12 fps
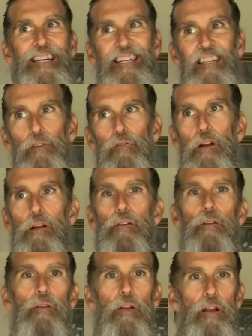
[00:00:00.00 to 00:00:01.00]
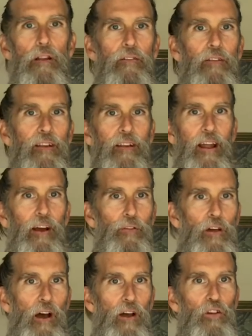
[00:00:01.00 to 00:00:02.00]
And you know,
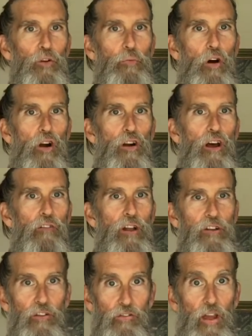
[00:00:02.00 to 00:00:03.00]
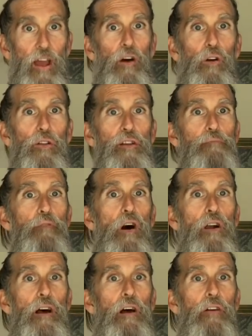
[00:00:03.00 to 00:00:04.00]
the other part of it, just the healthy
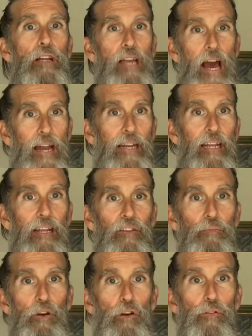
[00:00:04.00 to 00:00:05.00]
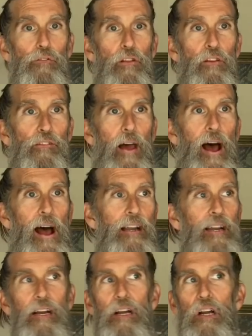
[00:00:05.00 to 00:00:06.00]
part of it, kind of gets moved to the
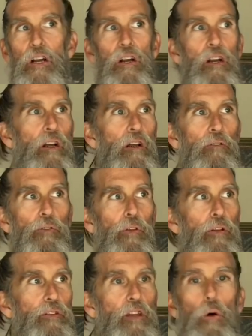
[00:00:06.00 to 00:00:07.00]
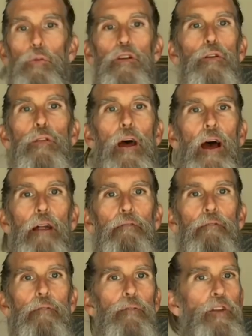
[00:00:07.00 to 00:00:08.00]
side. Don't do that.
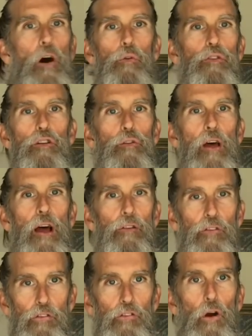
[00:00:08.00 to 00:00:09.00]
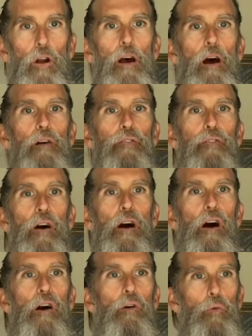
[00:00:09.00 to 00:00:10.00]
Don't do that. Start off
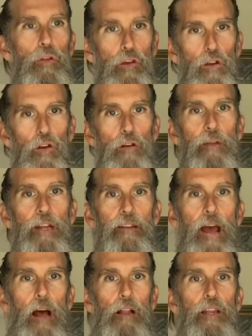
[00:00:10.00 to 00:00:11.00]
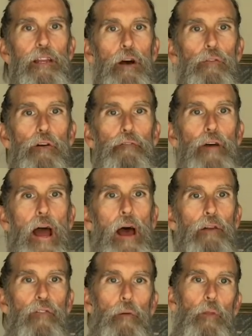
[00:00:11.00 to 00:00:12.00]
with a good mentality on the
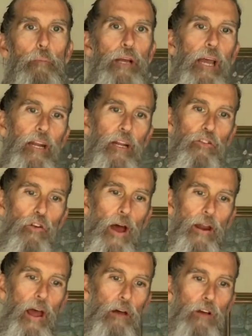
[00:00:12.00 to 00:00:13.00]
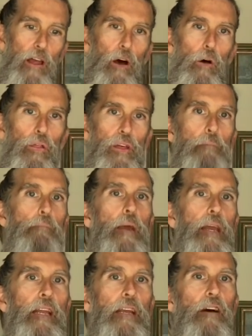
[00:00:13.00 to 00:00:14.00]
fat from the beginning. Try to have a healthy
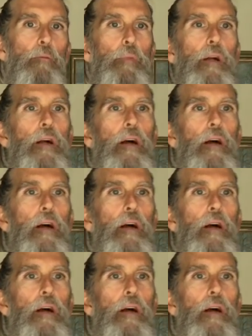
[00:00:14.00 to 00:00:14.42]
medium.